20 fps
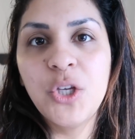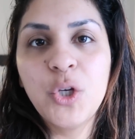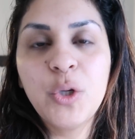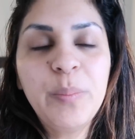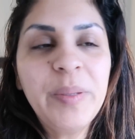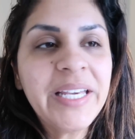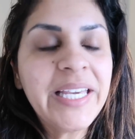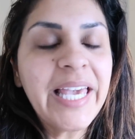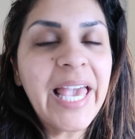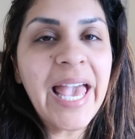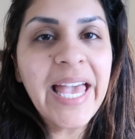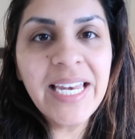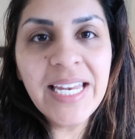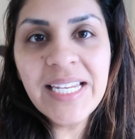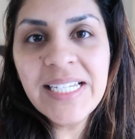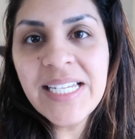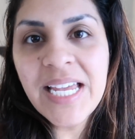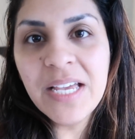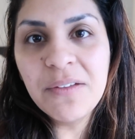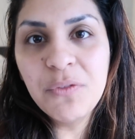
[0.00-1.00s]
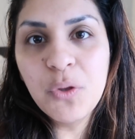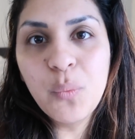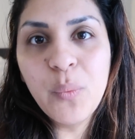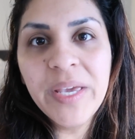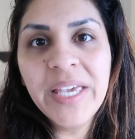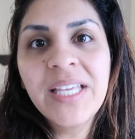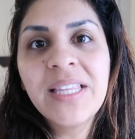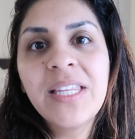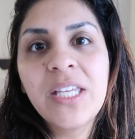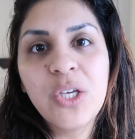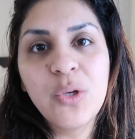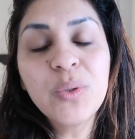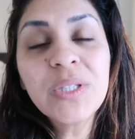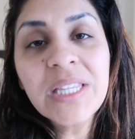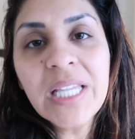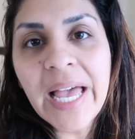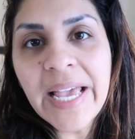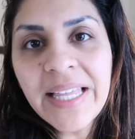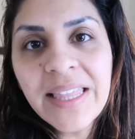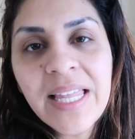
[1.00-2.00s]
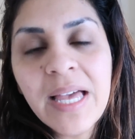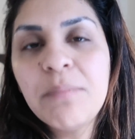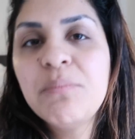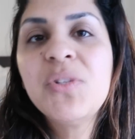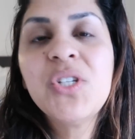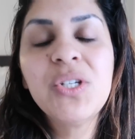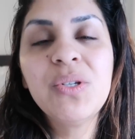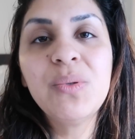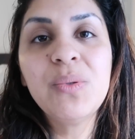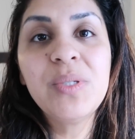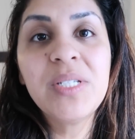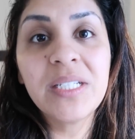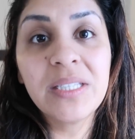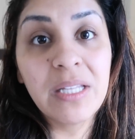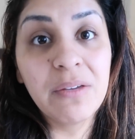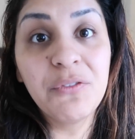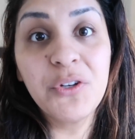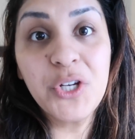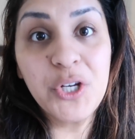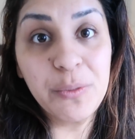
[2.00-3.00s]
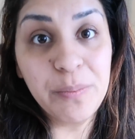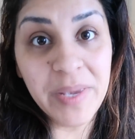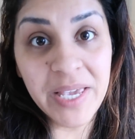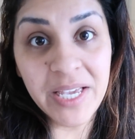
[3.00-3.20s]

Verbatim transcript: You can pick any day of the week that you would like them to deliver your